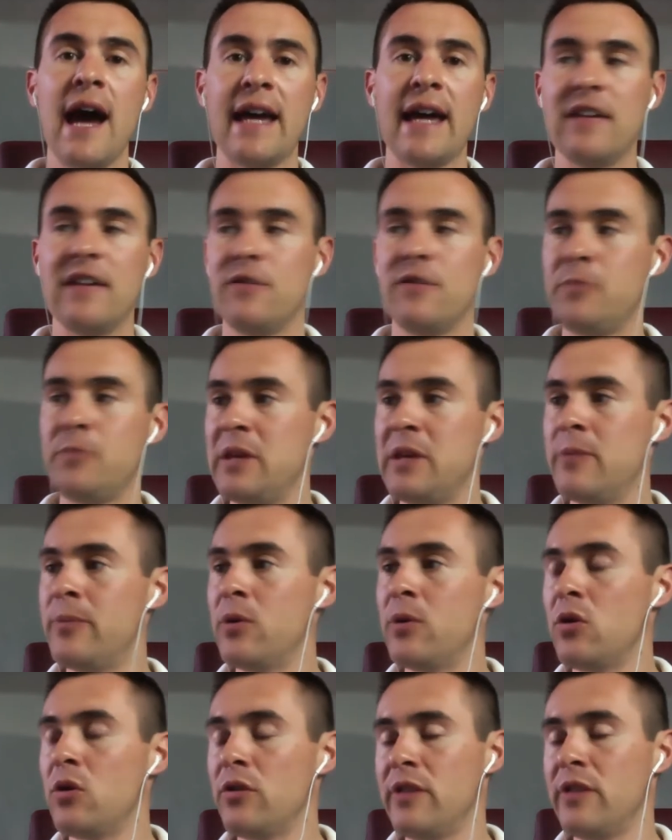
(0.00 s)
I give
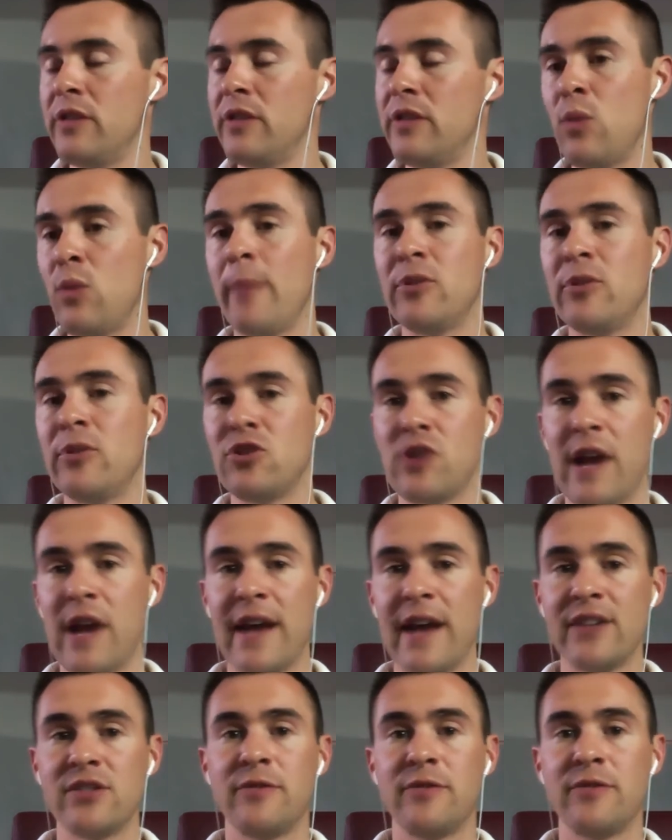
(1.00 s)
people the web
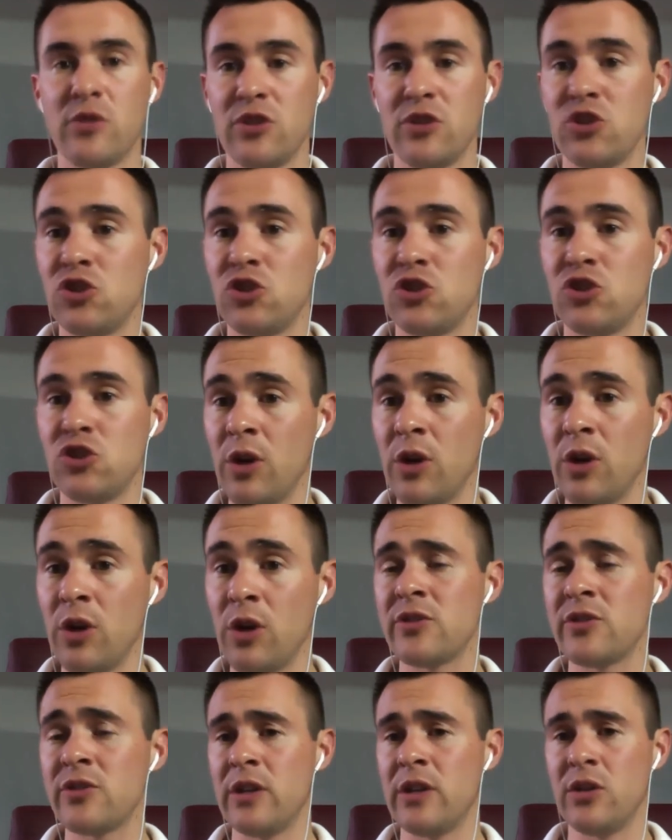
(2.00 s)
address for the show
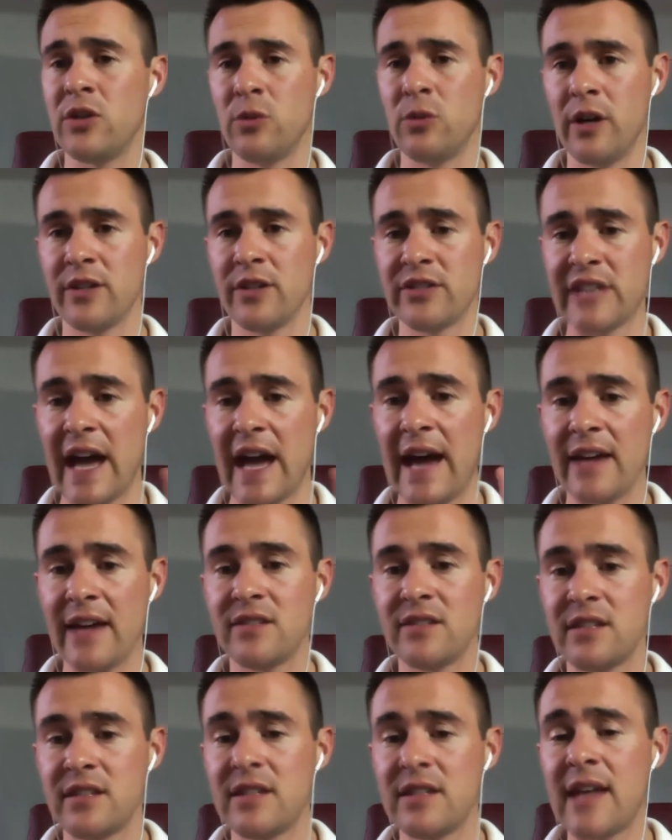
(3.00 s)
notes, so I do a
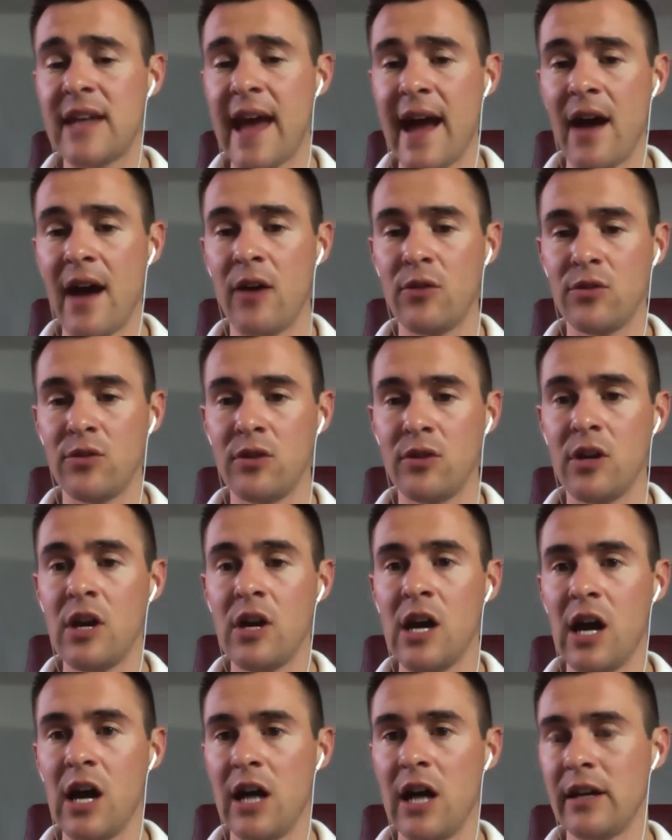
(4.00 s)
sized down,
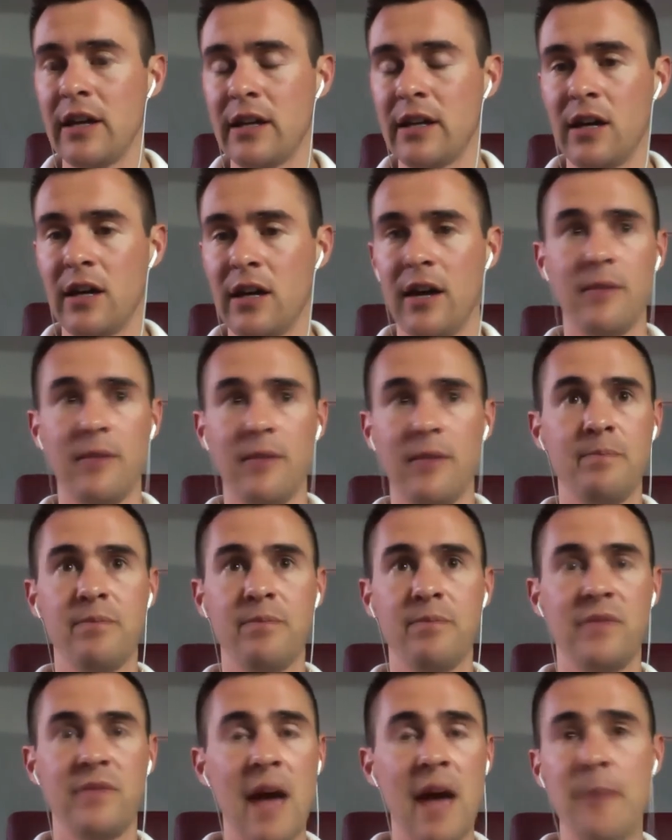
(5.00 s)
the
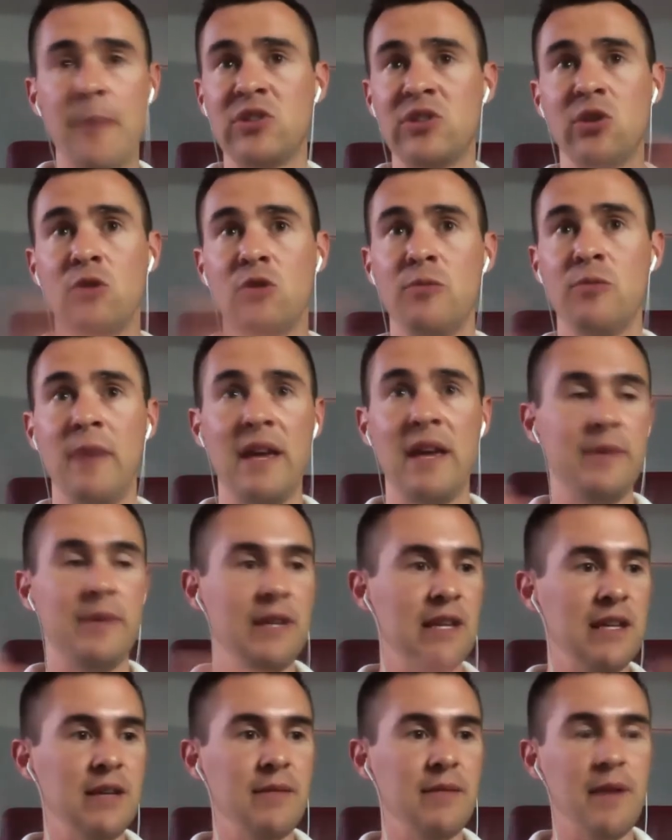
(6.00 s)
episode
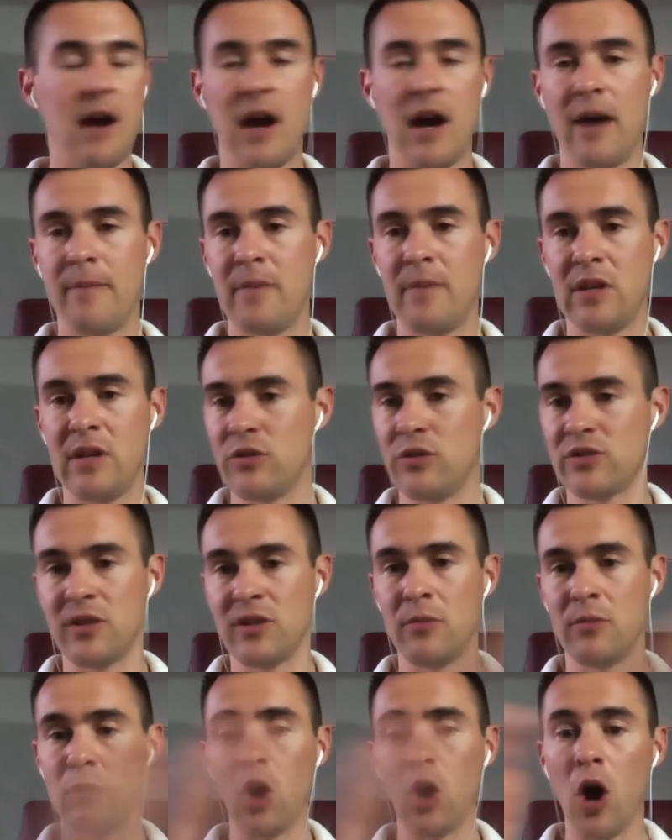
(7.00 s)
maybe,
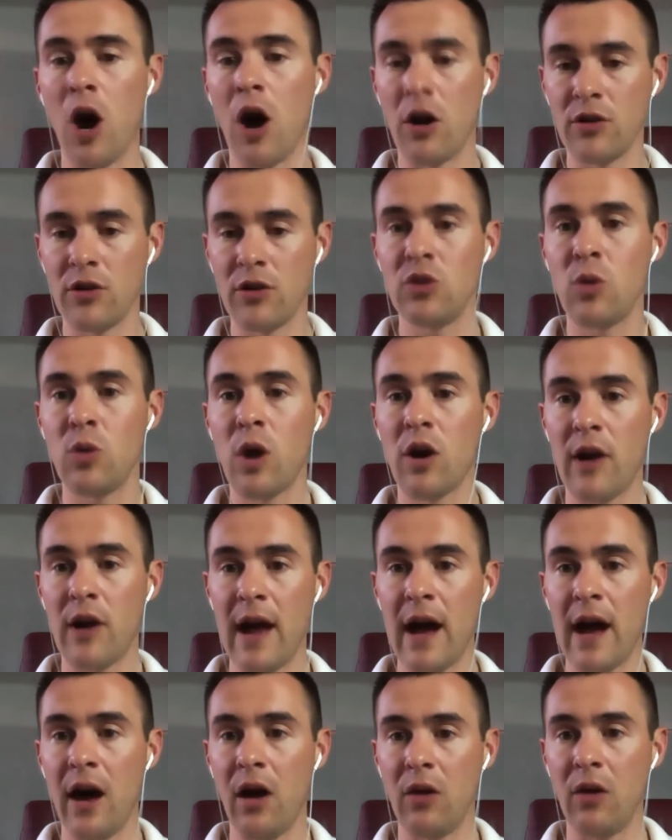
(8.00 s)
some long
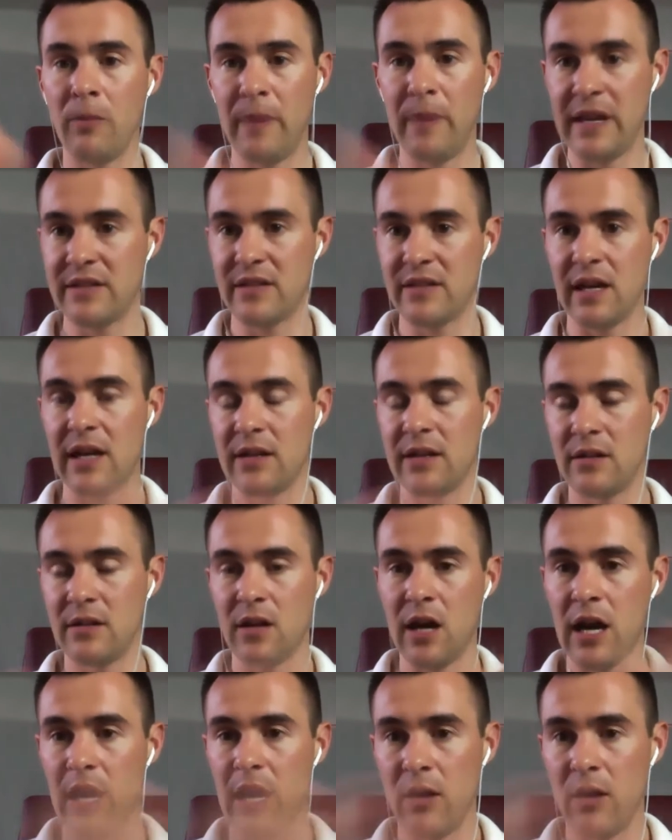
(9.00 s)
URL based on